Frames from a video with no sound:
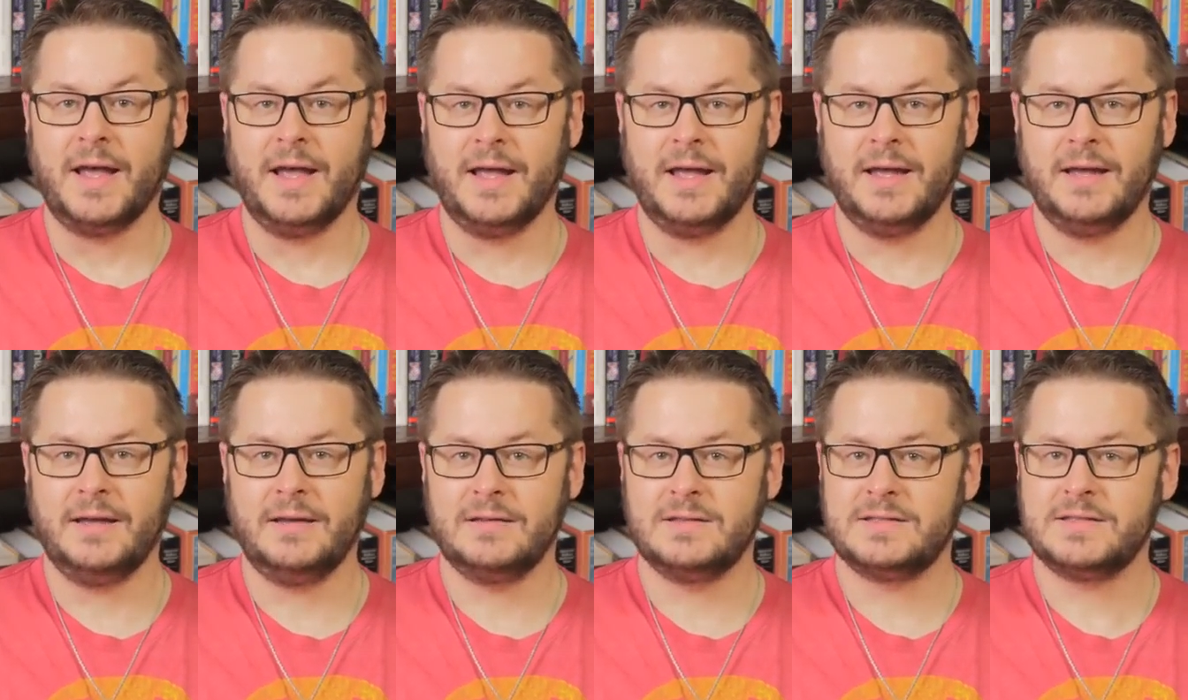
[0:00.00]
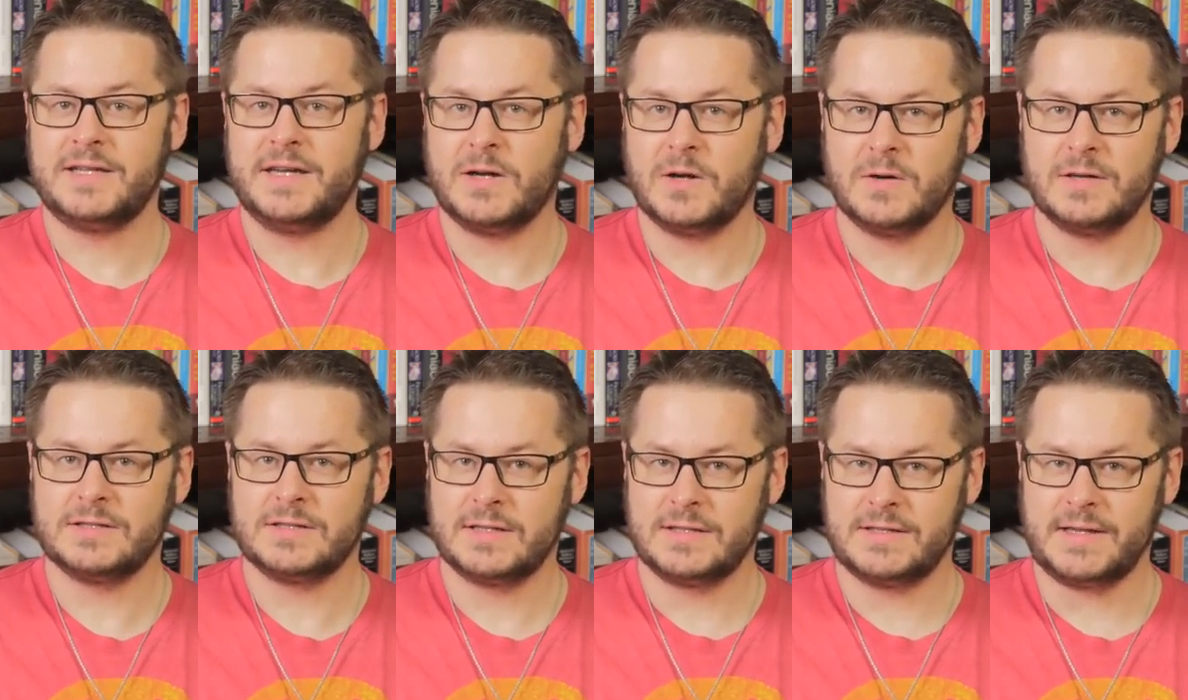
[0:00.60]
and
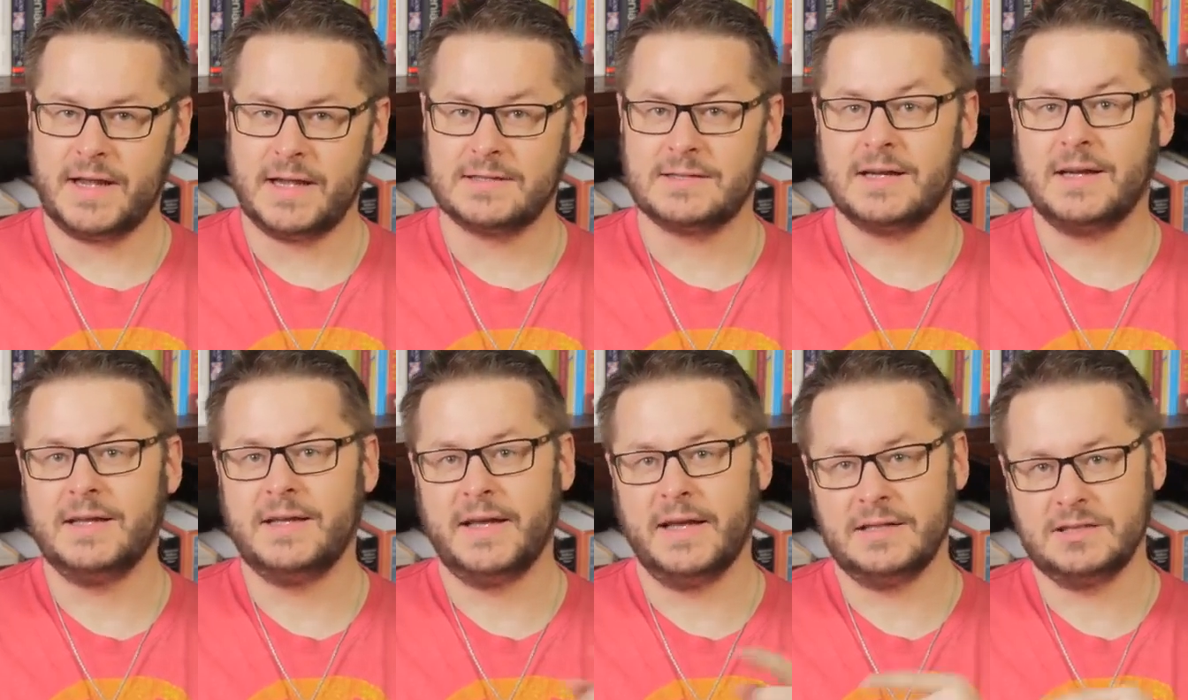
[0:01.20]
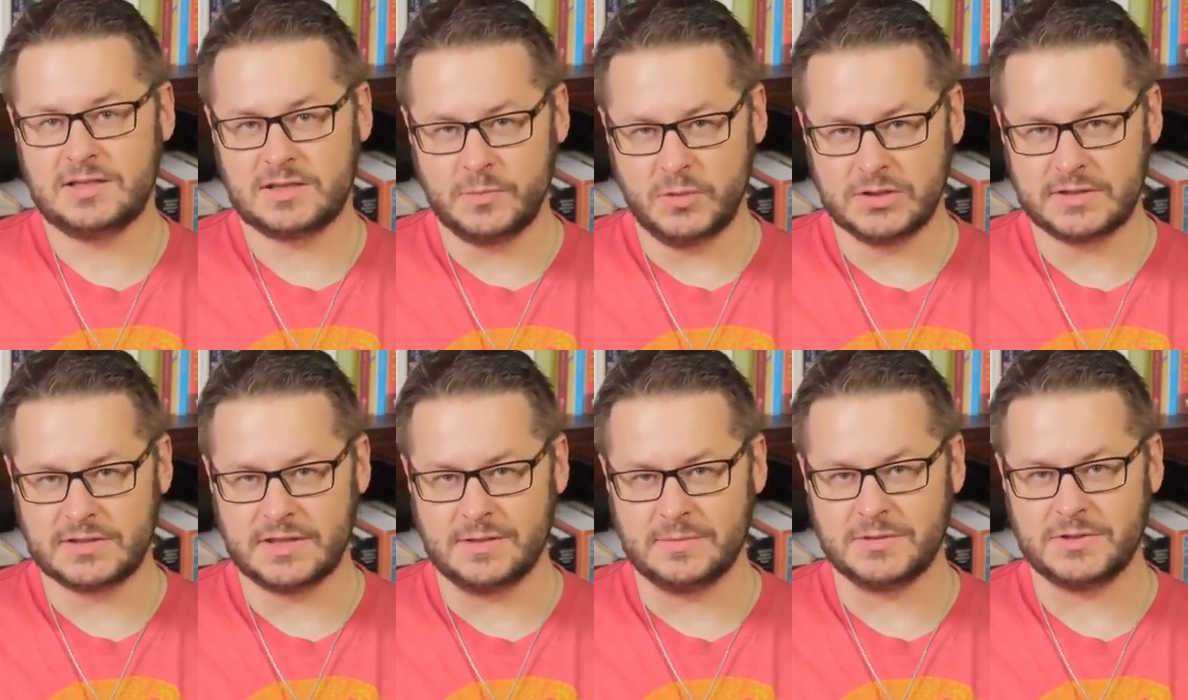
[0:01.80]
terrorist attacks against
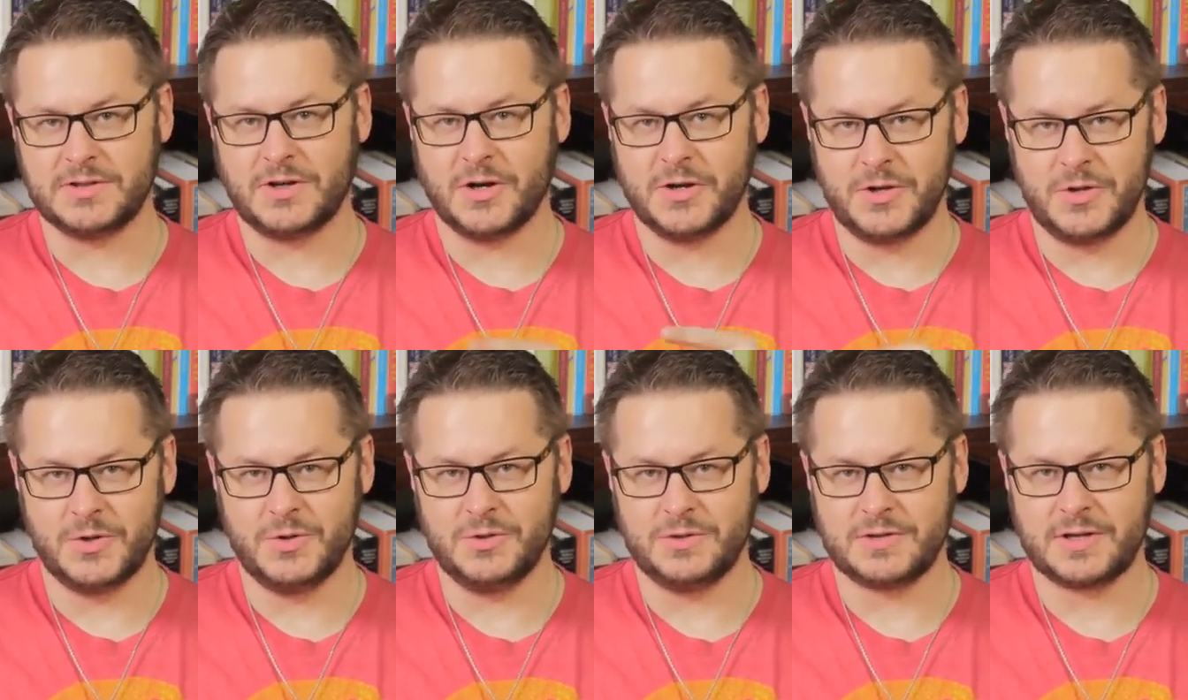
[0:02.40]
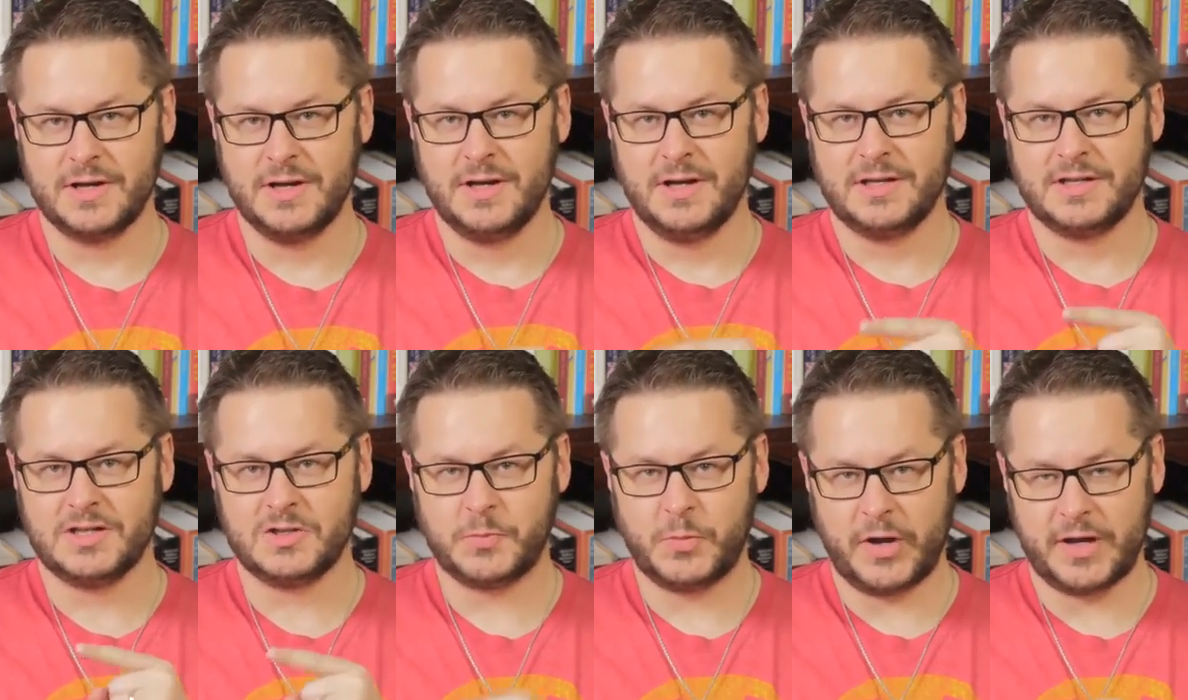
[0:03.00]
Muslims are used
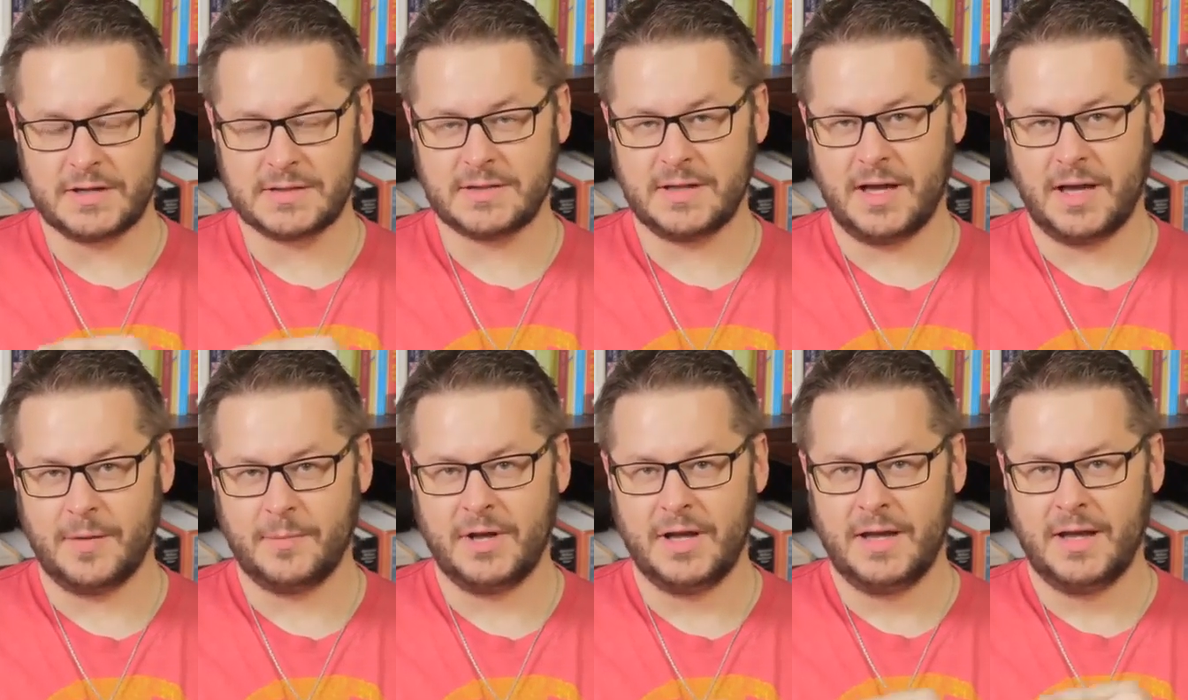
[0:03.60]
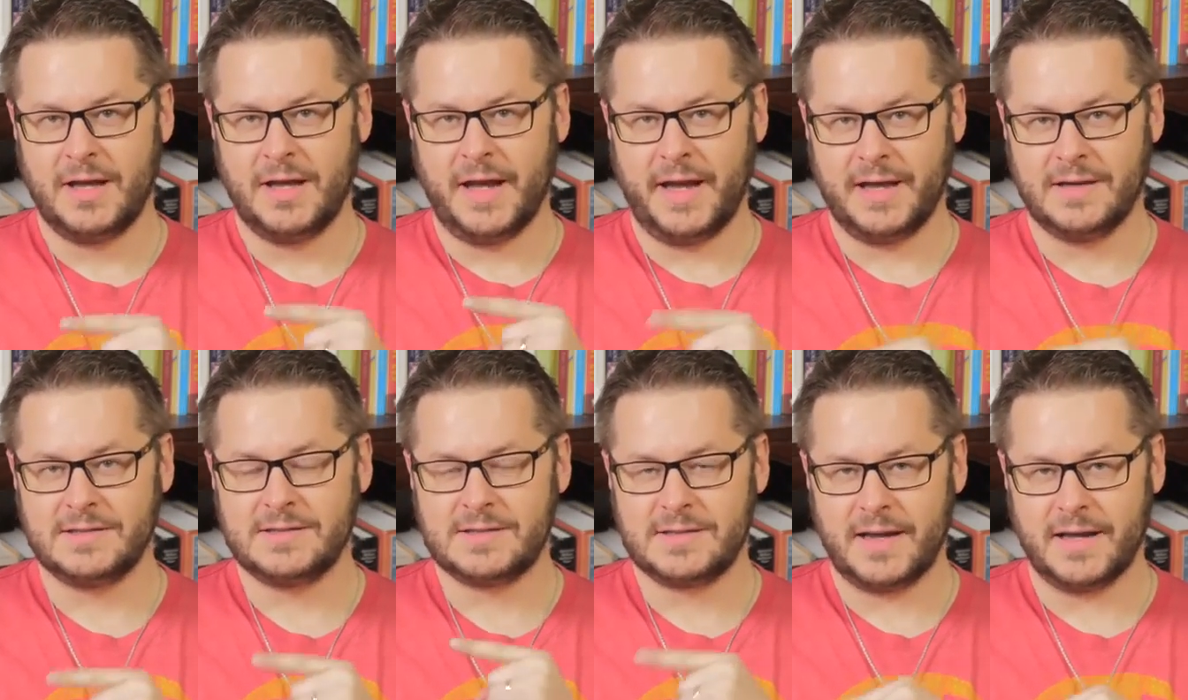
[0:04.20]
to spread Islam
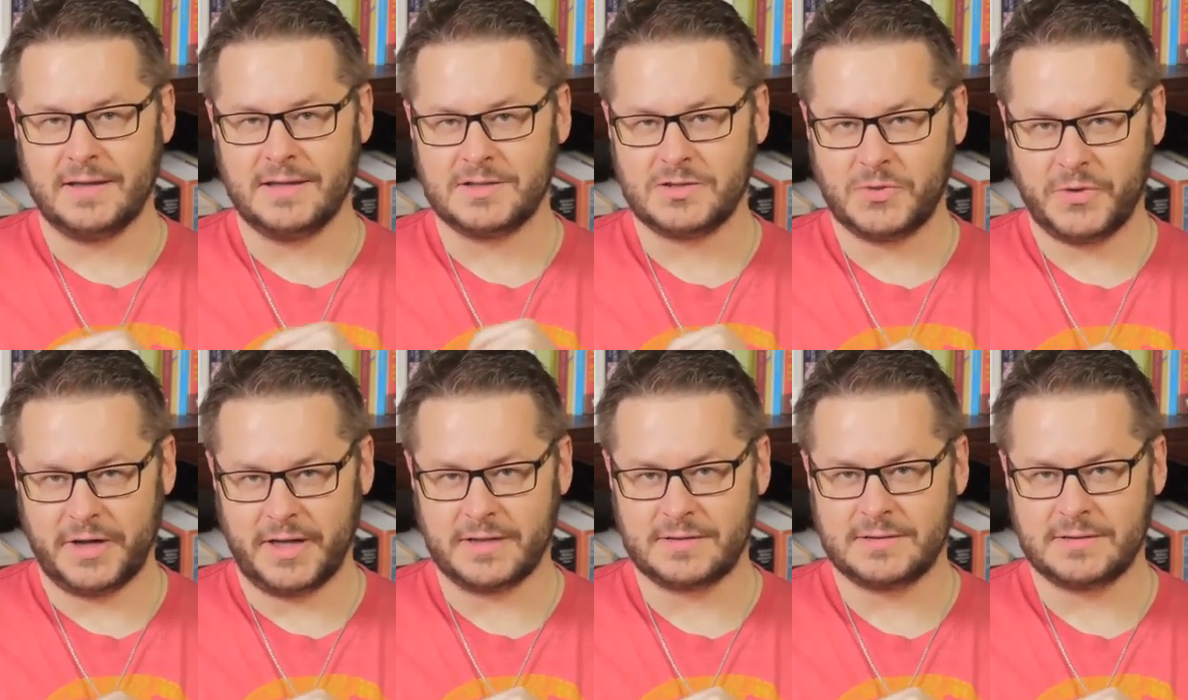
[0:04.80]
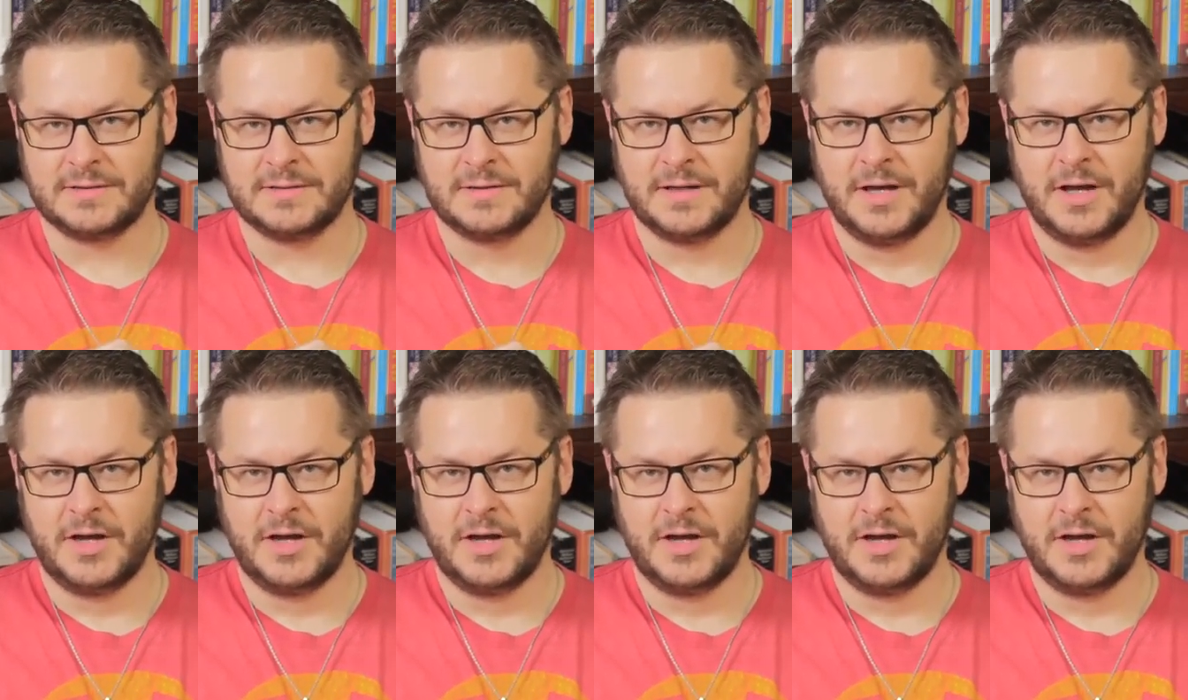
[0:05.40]
and silence critics.